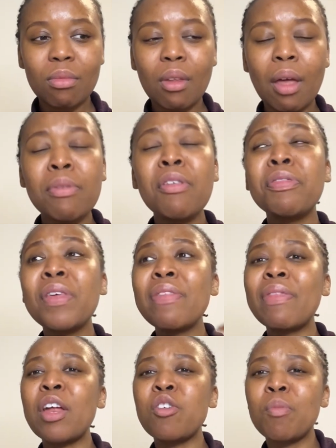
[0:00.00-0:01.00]
the thing
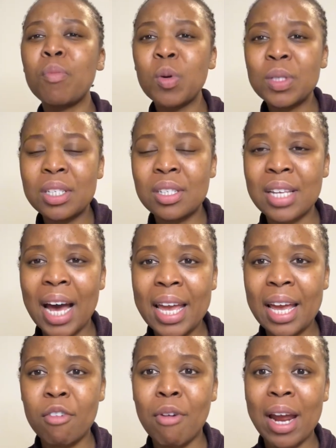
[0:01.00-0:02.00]
that you most
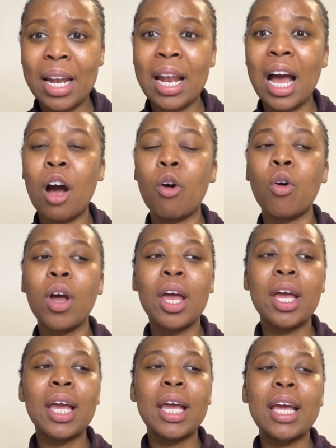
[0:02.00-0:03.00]
desire right now,
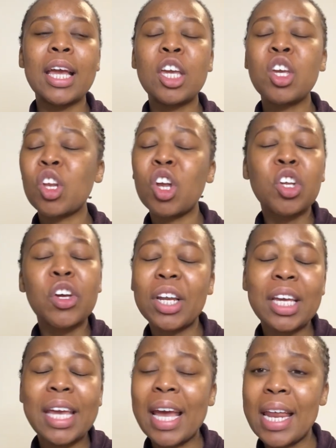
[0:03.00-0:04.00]
you're not going to
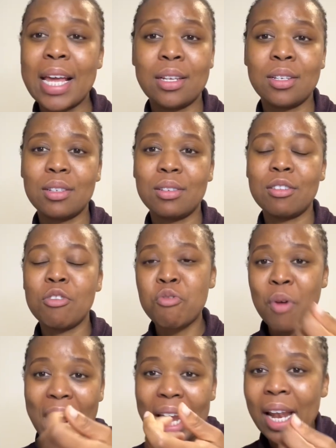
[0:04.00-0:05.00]
get it
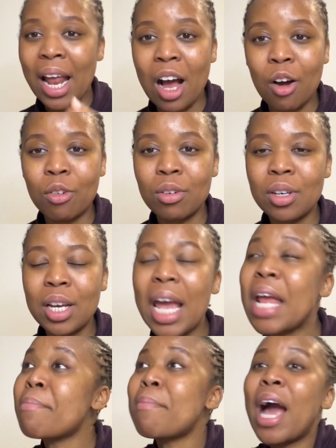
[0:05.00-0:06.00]
right now.
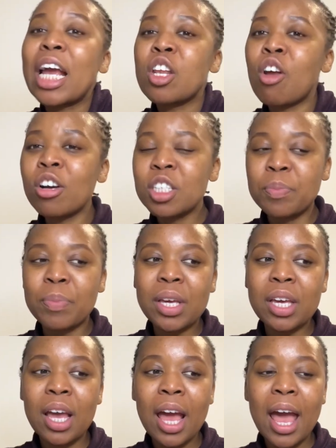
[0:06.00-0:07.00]
It might not
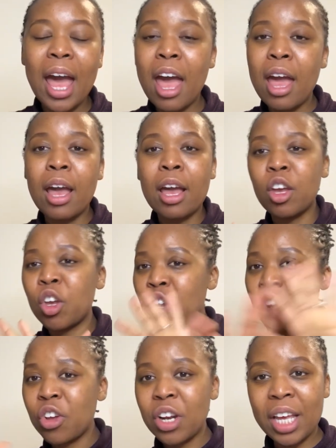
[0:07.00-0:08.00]
be you're
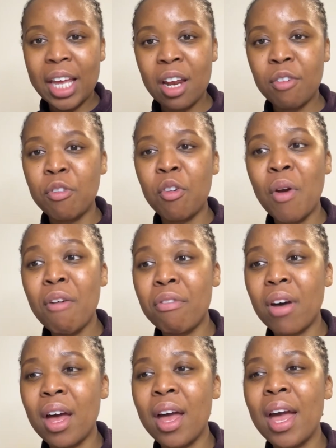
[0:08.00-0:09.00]
not going to get it
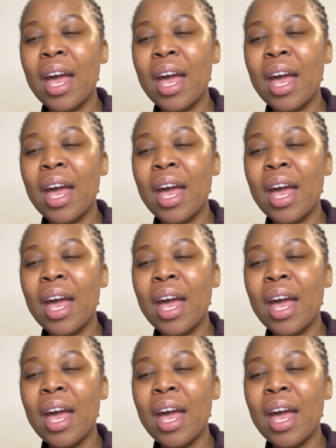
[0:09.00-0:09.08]
forever.